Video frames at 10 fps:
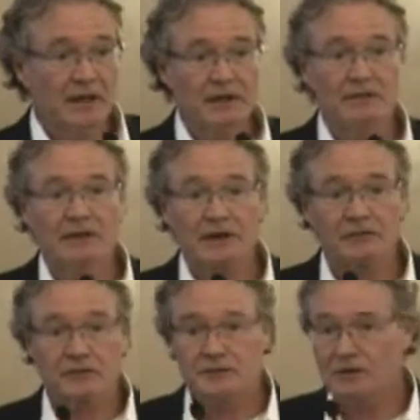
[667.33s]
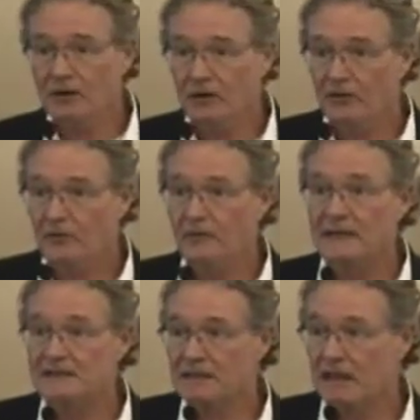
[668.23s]
the effectiveness of
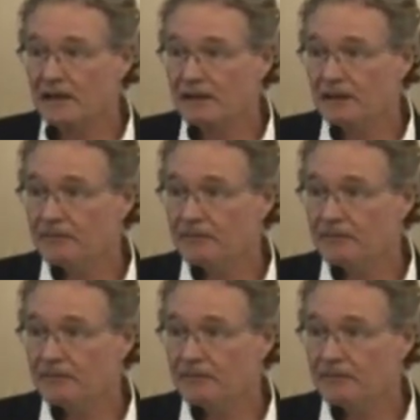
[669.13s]
PET scan.